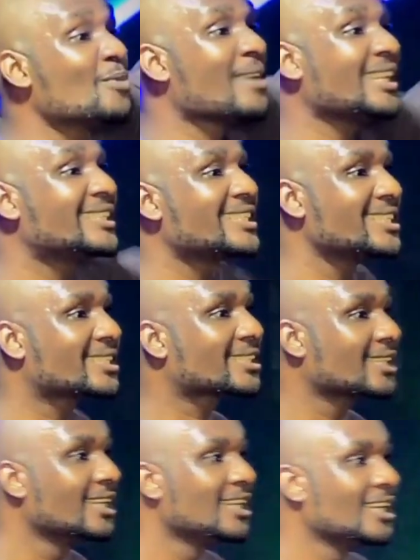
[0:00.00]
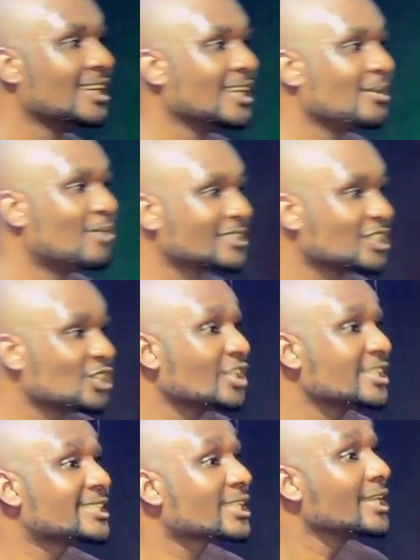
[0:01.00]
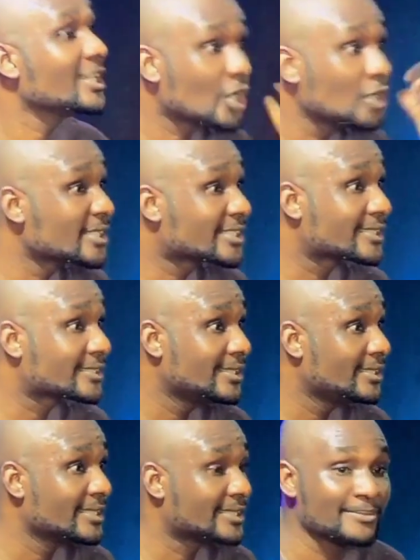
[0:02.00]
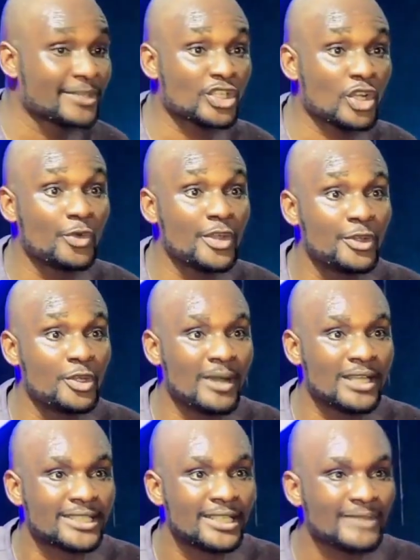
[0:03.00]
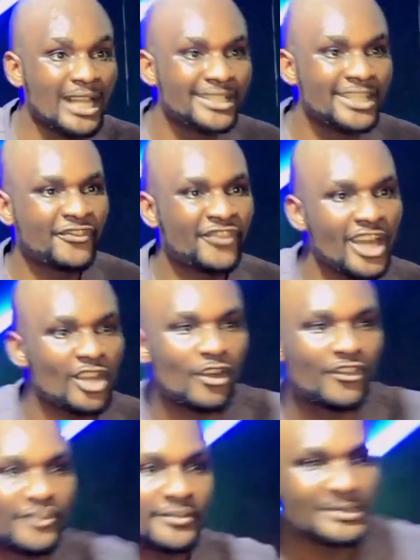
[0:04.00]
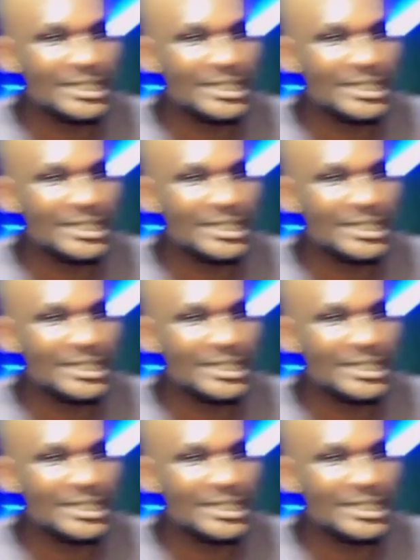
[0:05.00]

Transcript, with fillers: so many things. But you know this is always a temptation we humans. The fear of